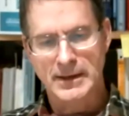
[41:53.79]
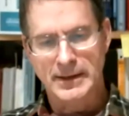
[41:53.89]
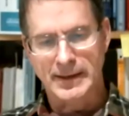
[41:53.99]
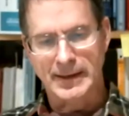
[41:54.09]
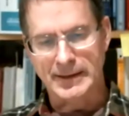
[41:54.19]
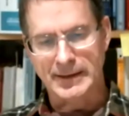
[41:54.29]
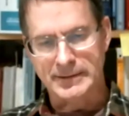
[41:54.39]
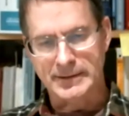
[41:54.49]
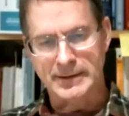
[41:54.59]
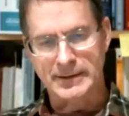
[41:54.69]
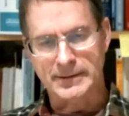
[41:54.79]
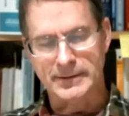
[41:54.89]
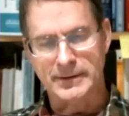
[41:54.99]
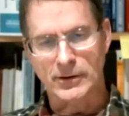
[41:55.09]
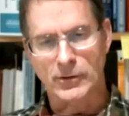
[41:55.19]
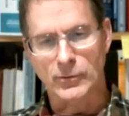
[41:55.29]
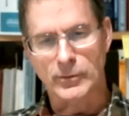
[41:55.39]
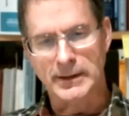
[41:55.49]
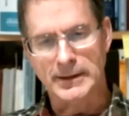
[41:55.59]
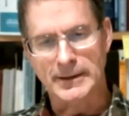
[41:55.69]
And uh, you know,
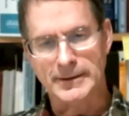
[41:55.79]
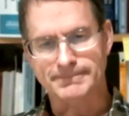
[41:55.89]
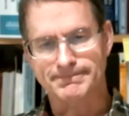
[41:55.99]
we uh,